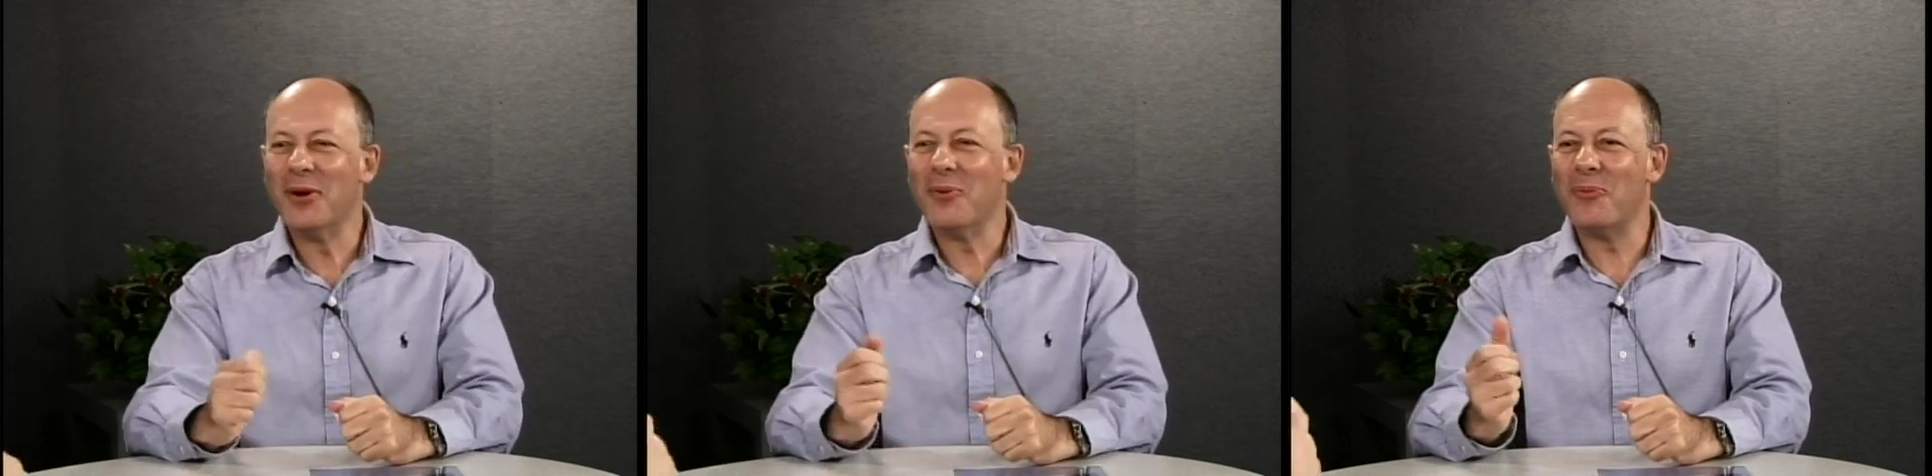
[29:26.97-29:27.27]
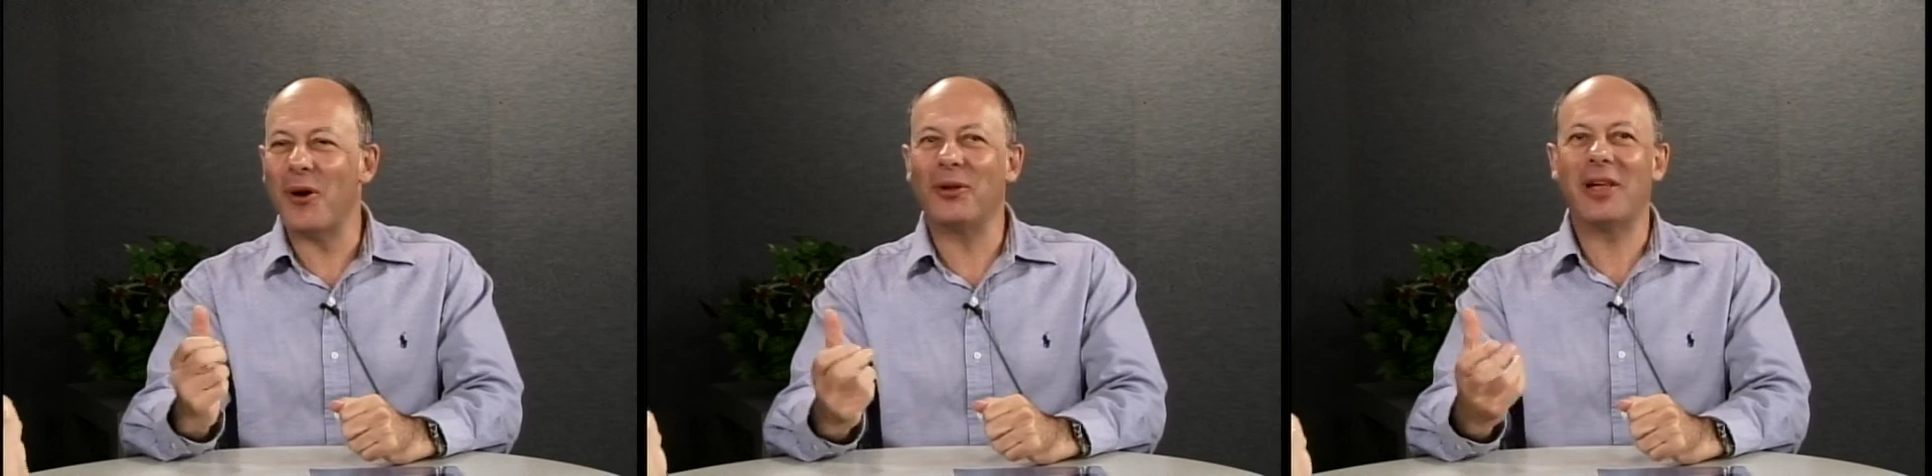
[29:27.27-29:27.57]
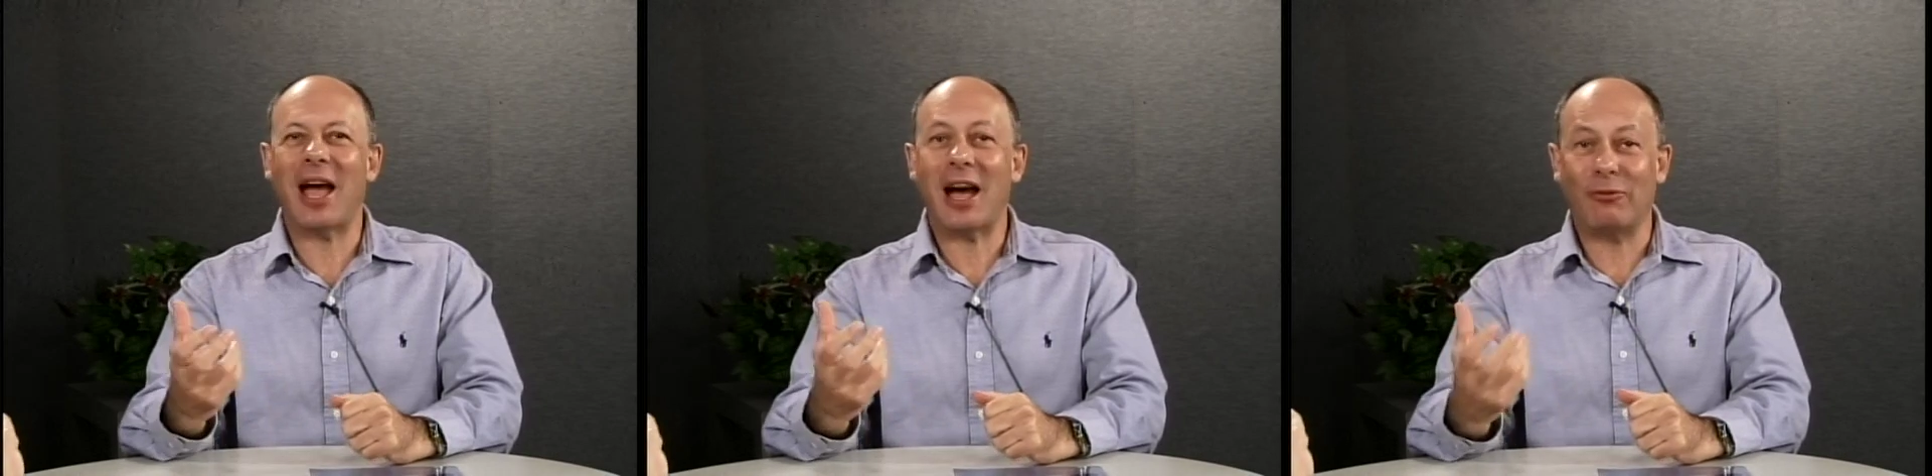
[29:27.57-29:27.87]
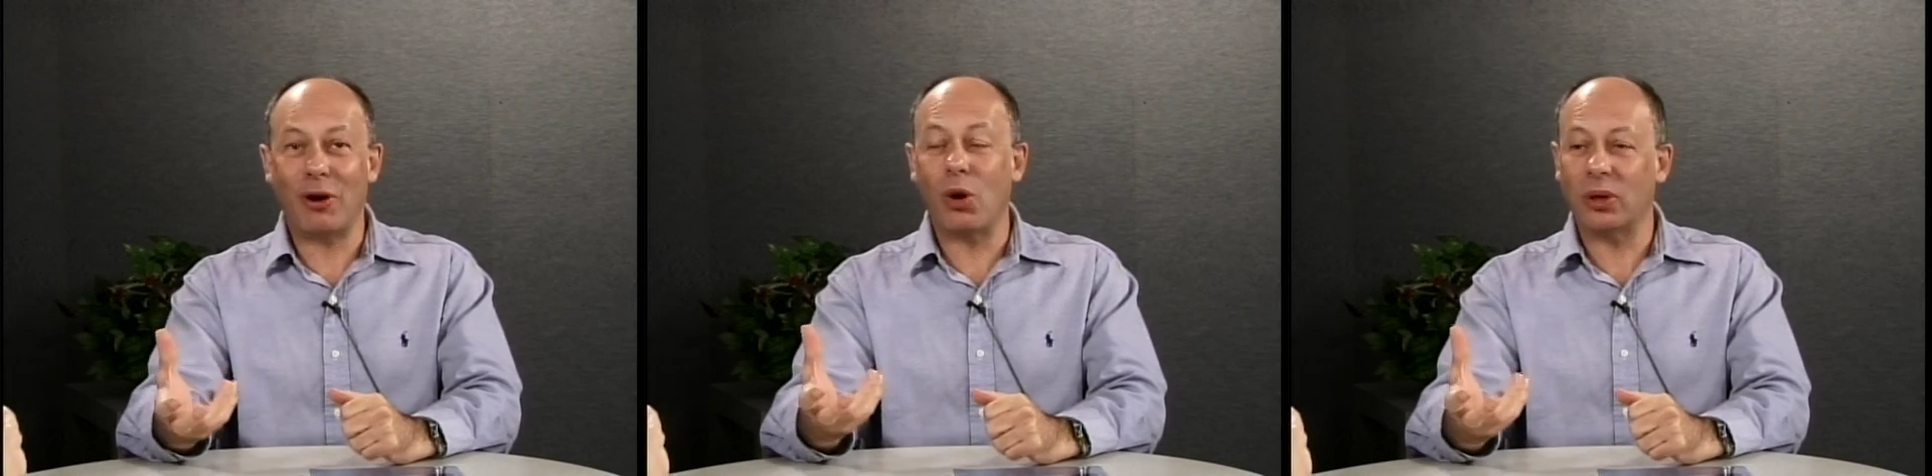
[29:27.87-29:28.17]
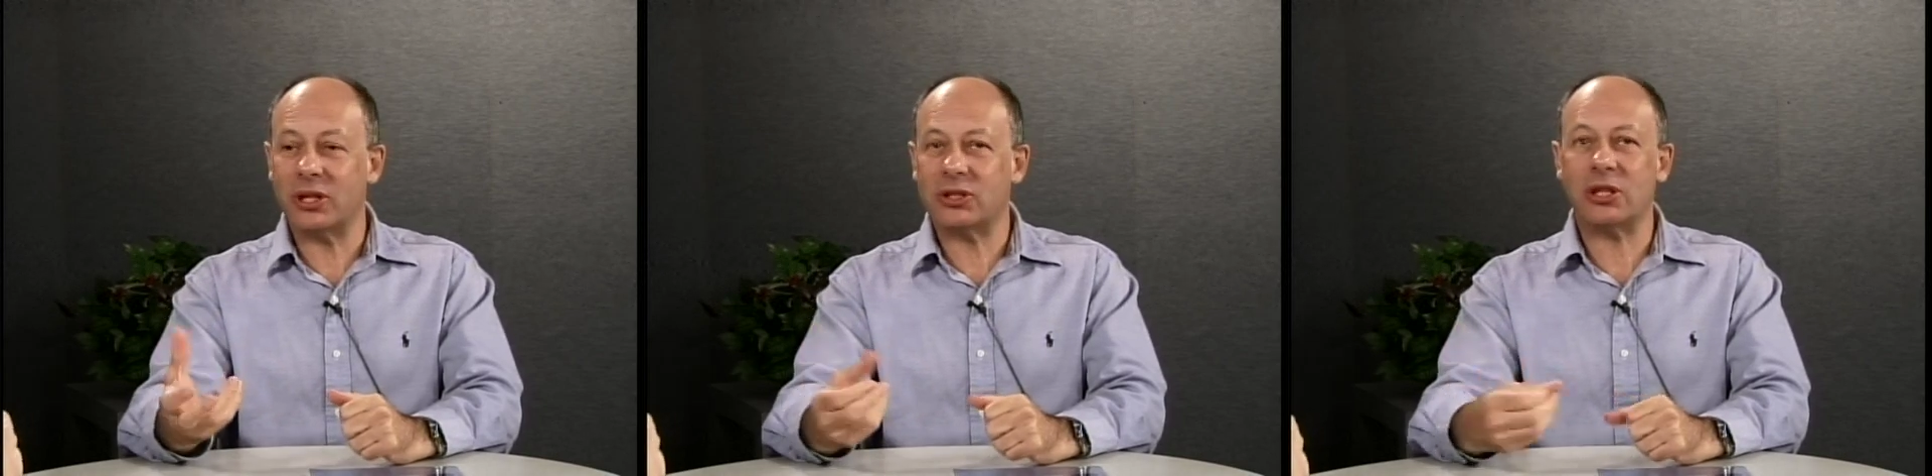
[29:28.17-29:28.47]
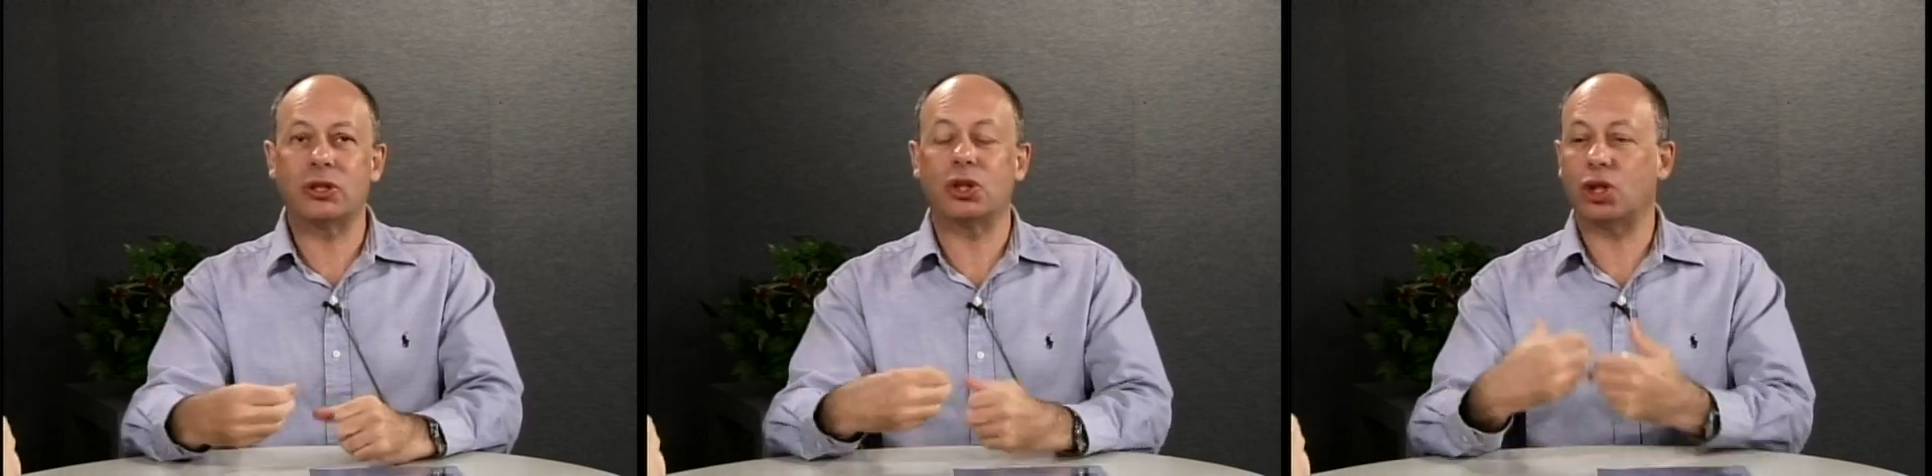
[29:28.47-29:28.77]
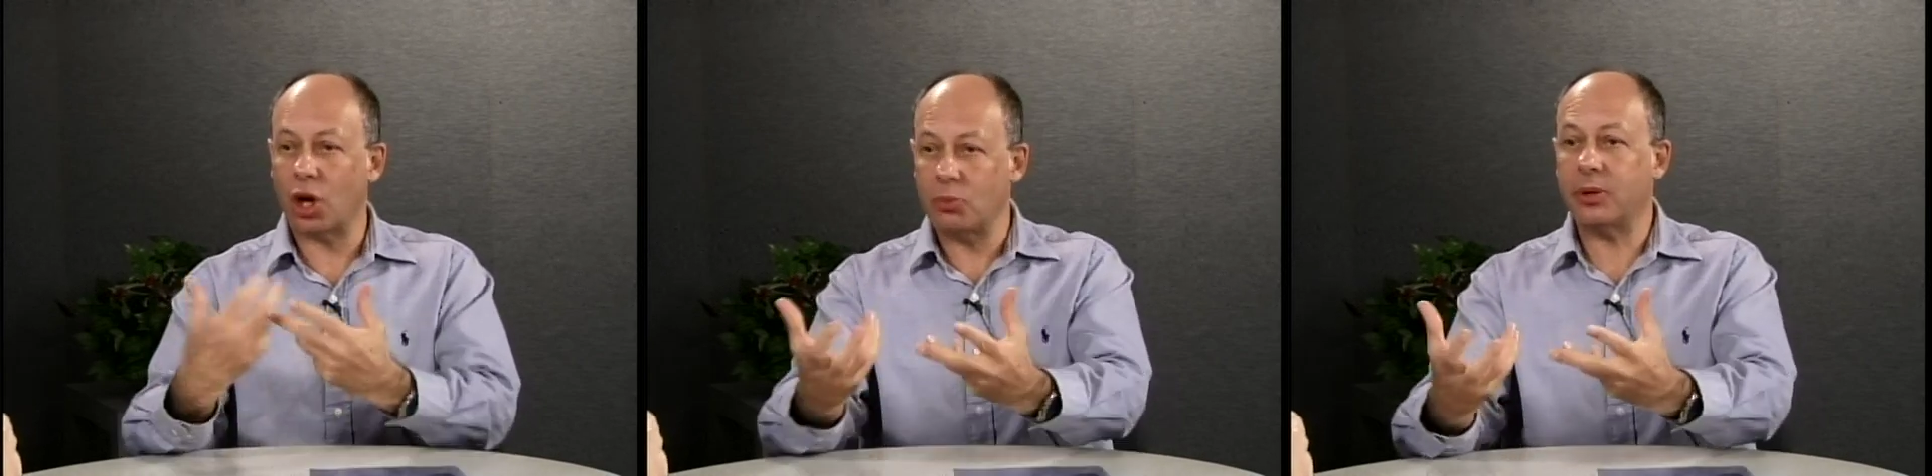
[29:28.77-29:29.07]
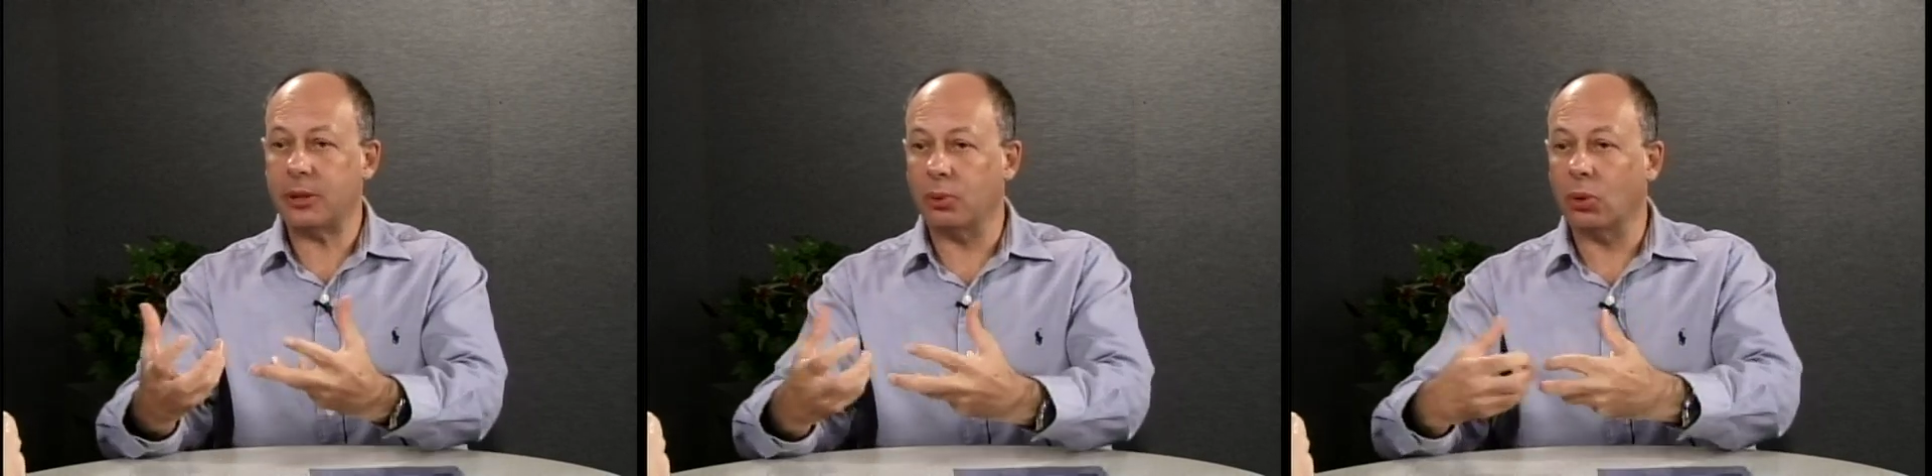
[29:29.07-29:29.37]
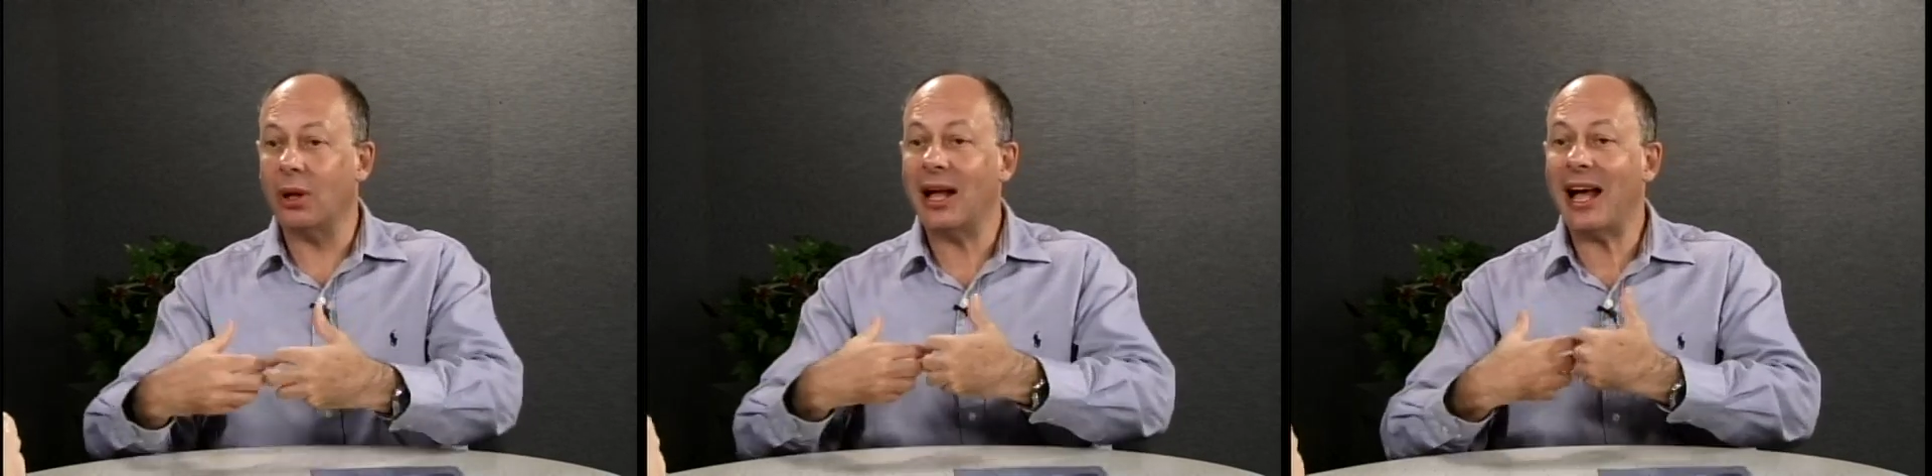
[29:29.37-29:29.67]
What our role is to show people